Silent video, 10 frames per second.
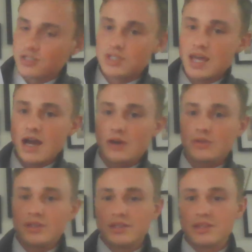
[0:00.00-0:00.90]

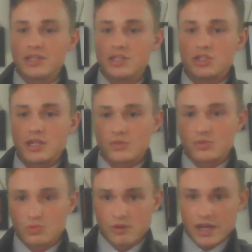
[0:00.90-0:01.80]
down this
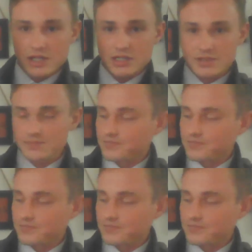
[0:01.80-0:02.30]
general direction.